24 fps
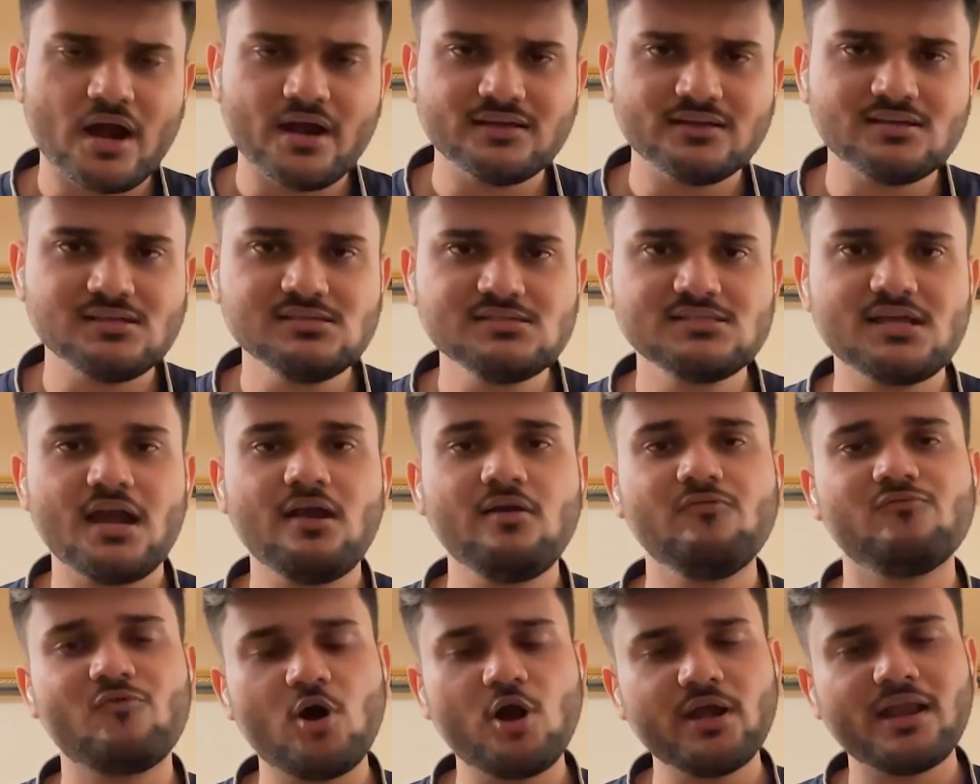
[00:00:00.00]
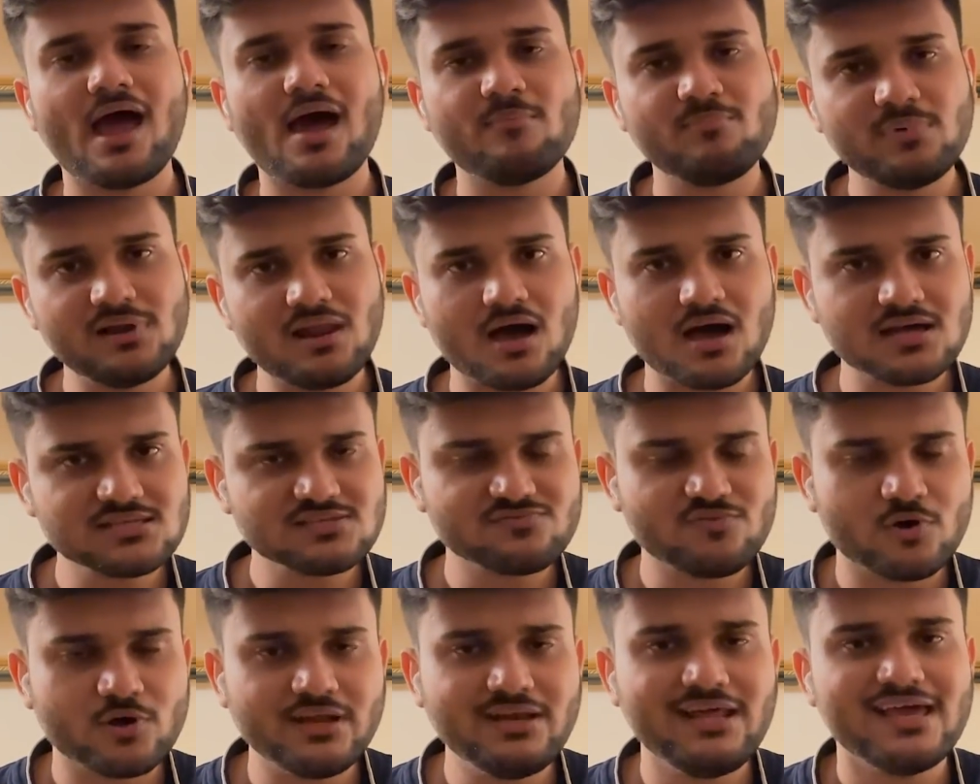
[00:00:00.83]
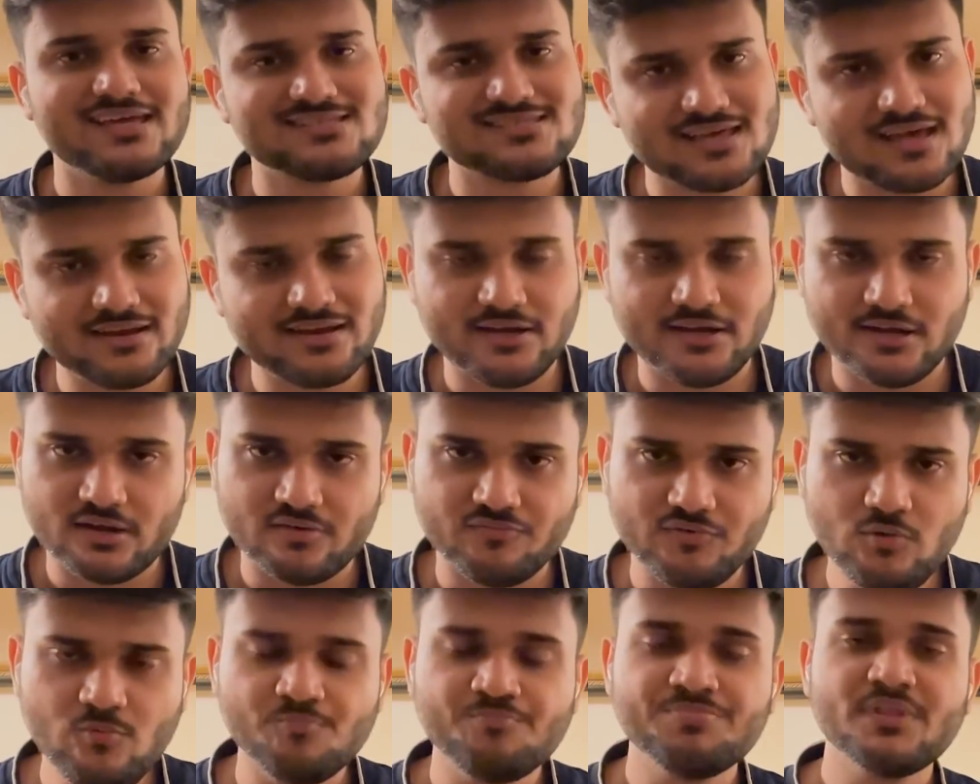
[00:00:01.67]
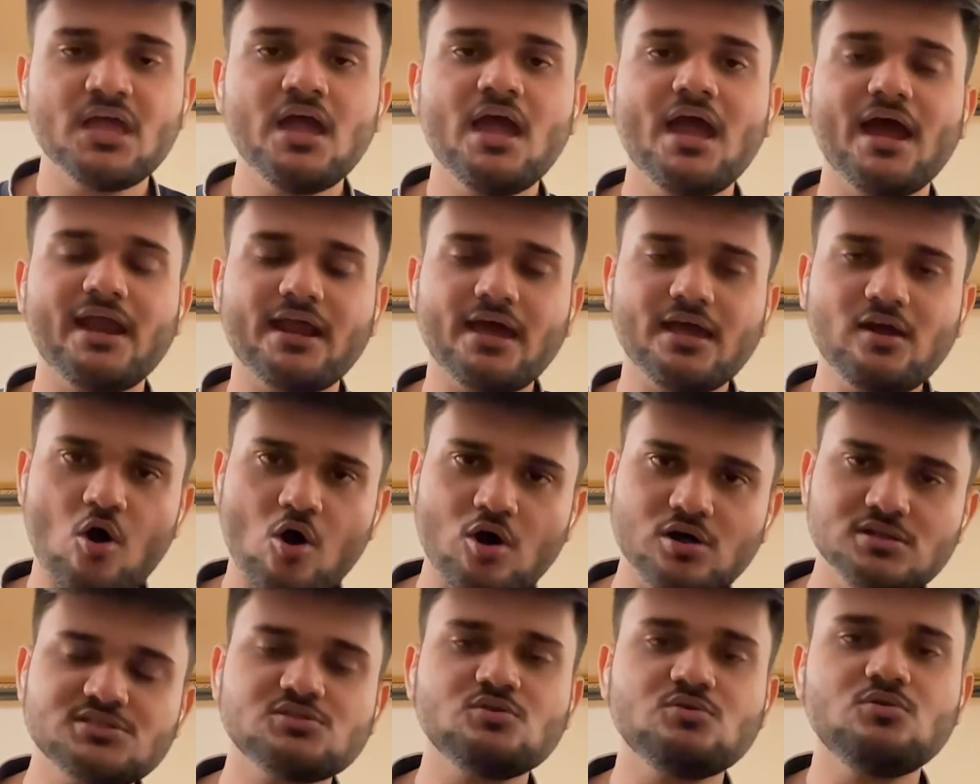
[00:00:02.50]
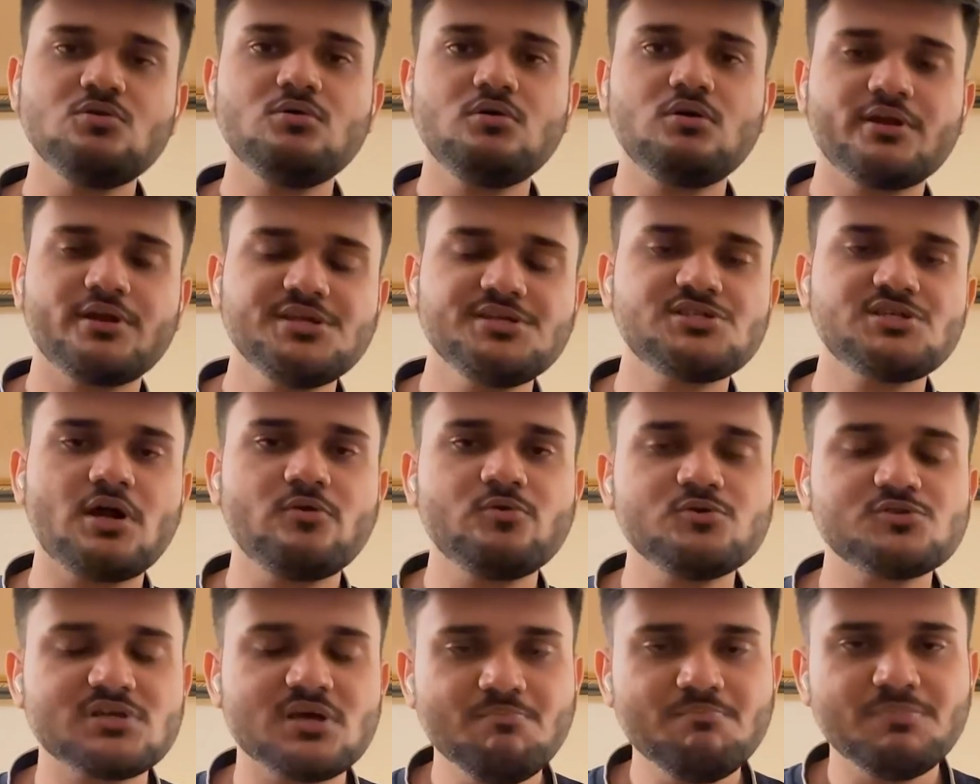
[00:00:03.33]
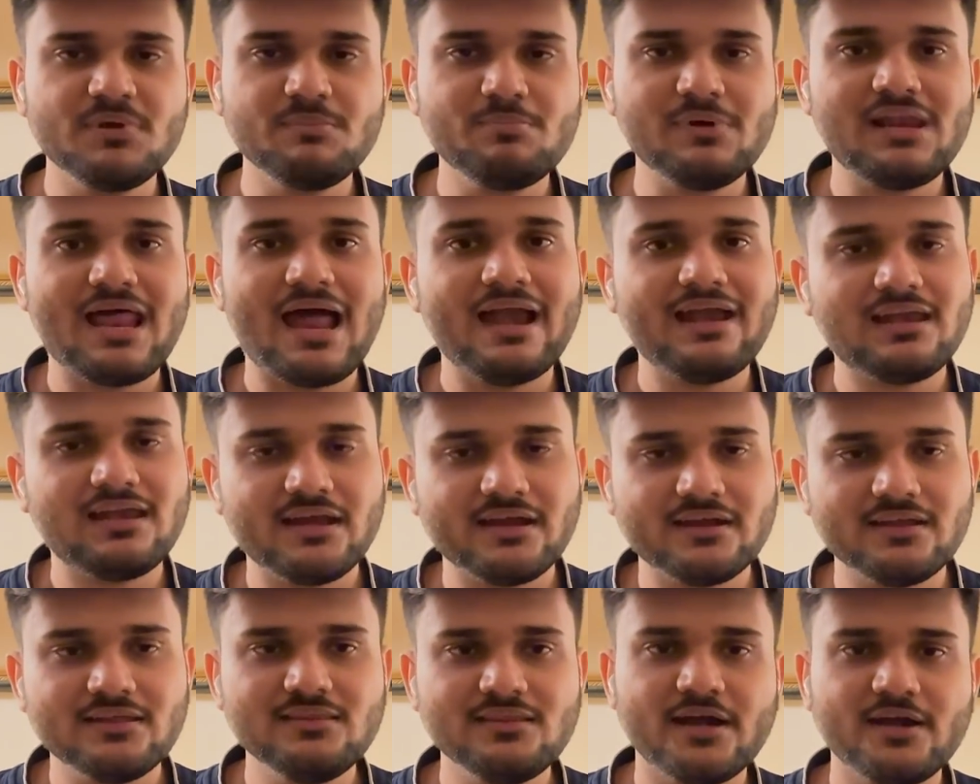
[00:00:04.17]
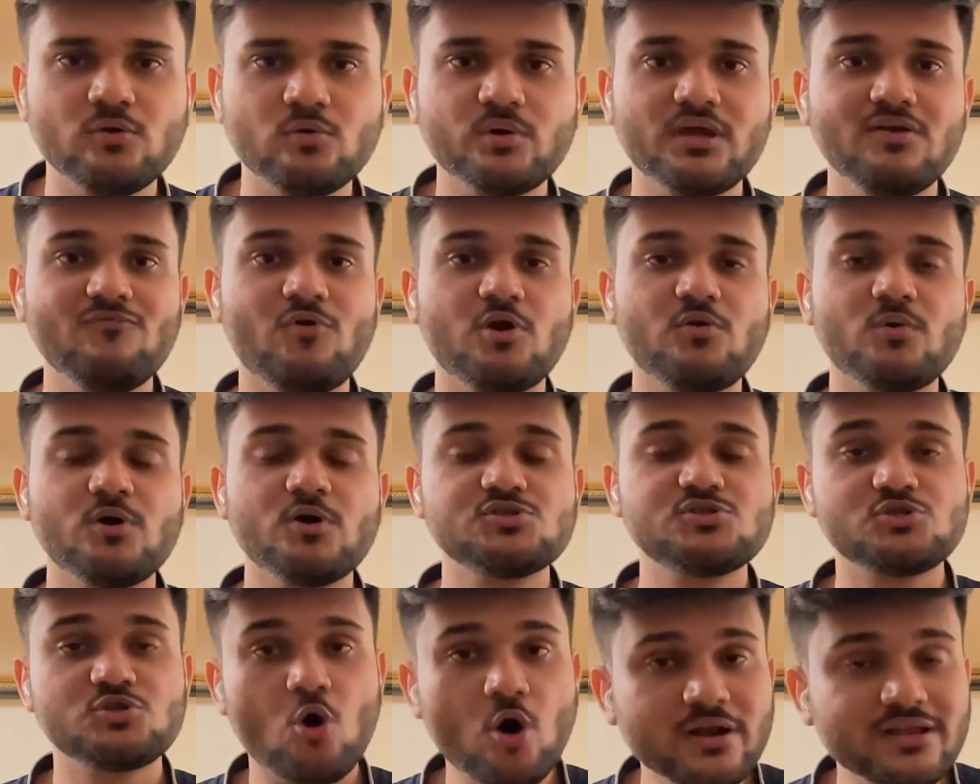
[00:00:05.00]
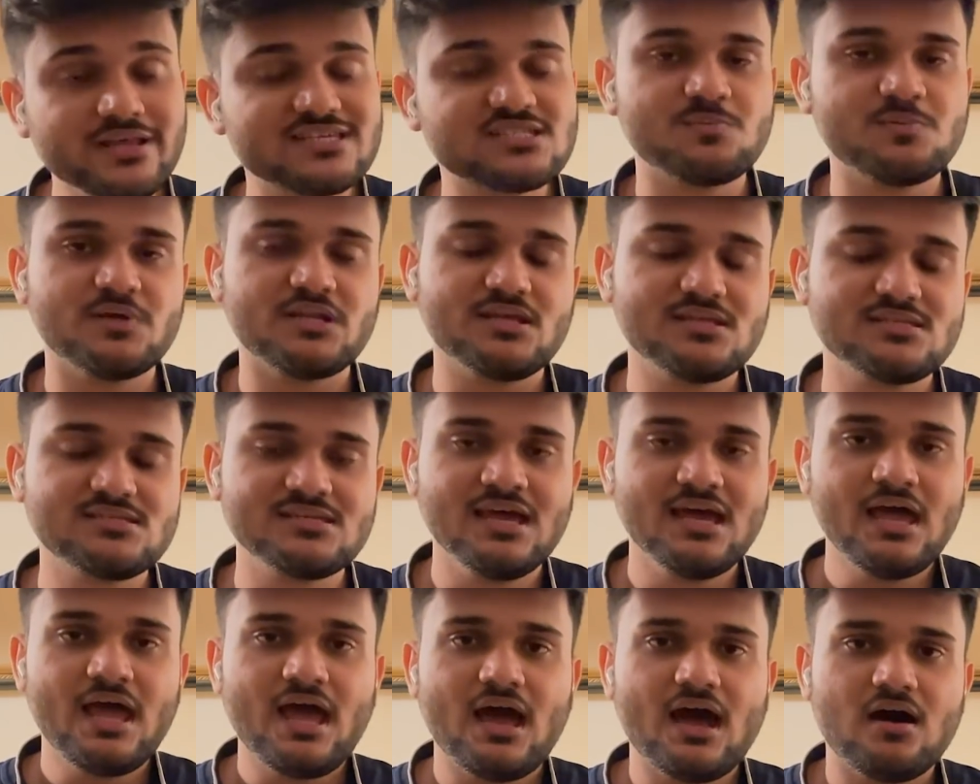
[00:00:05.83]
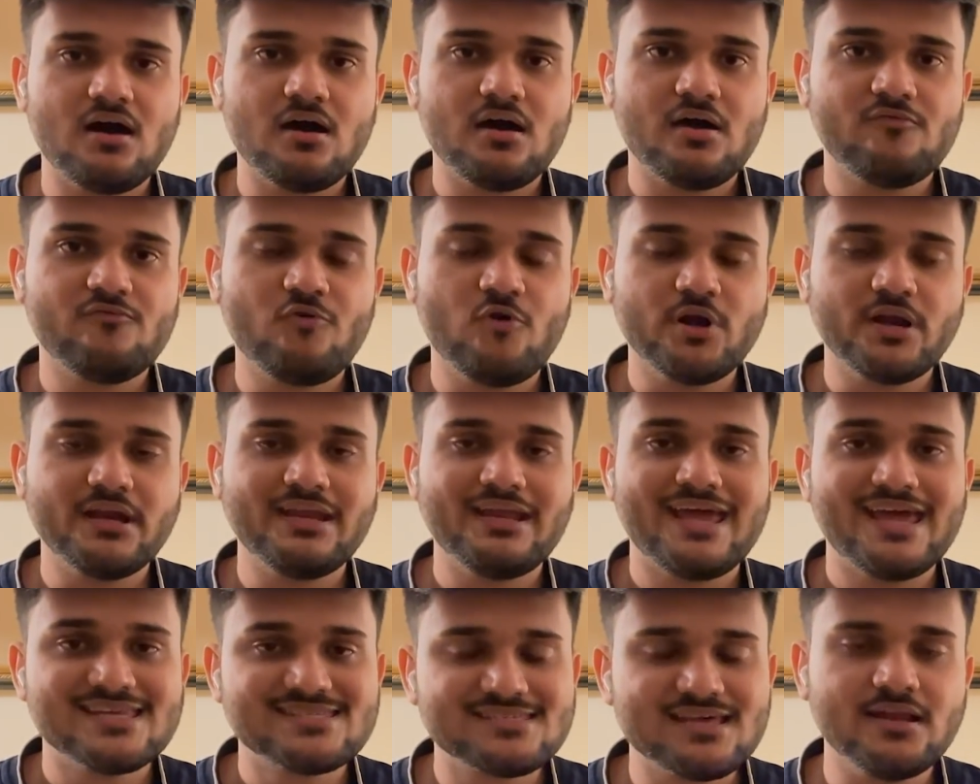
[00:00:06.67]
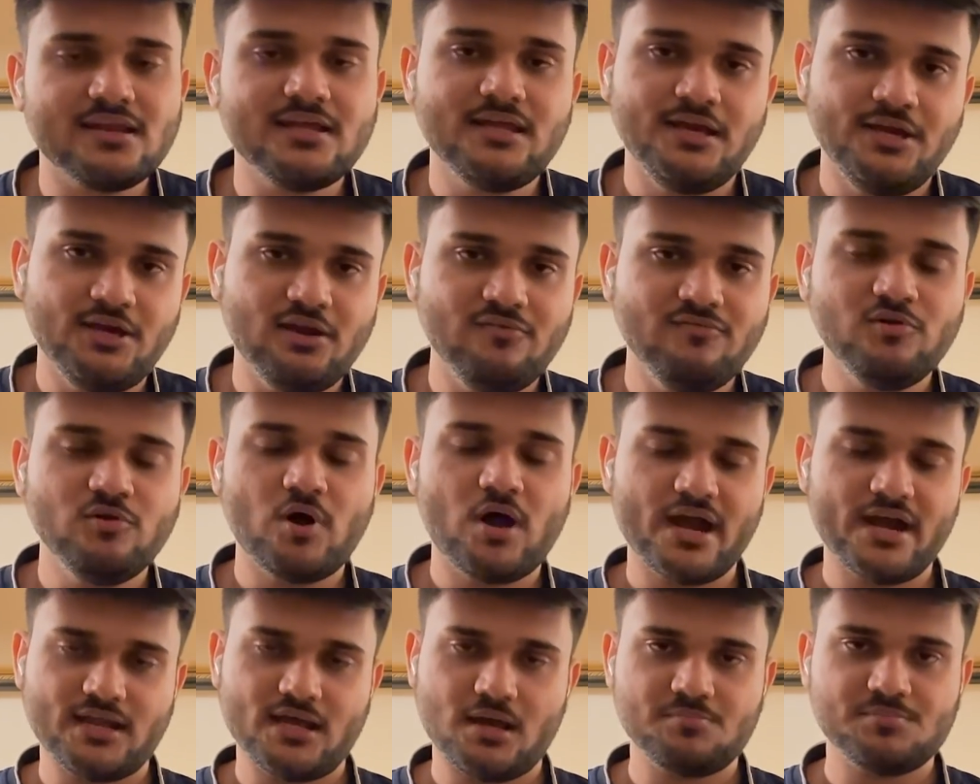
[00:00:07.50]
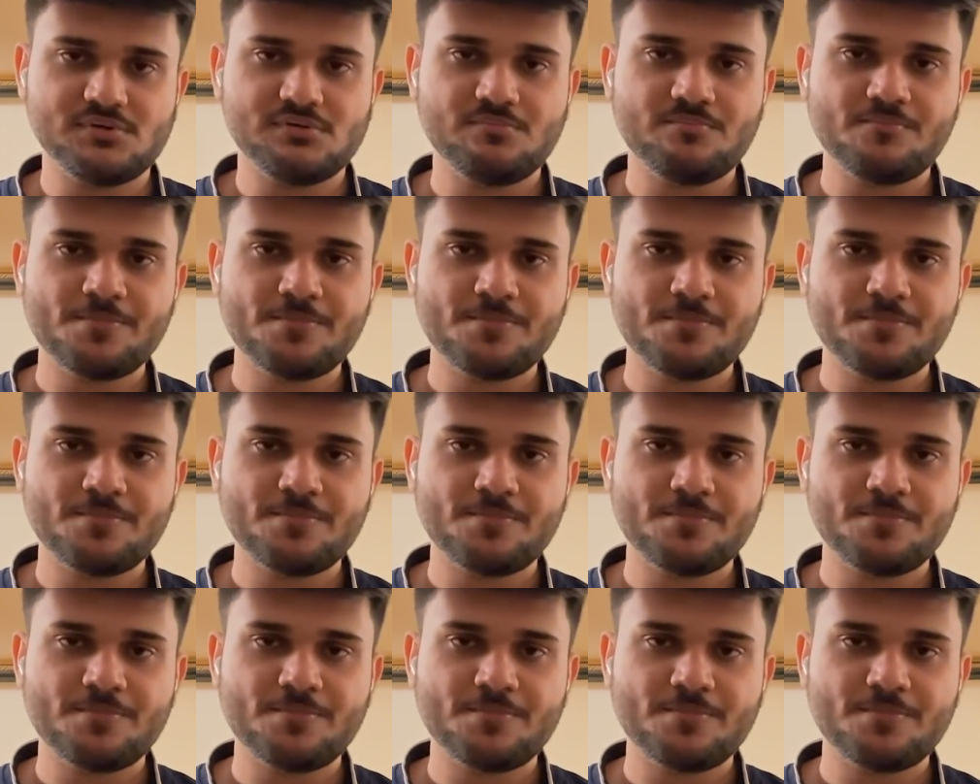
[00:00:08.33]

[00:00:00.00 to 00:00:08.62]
articles that what Apple asked for an SRE interview. And I also reached out to some people at LinkedIn that, okay, what was your experience for an SRE interview at Apple?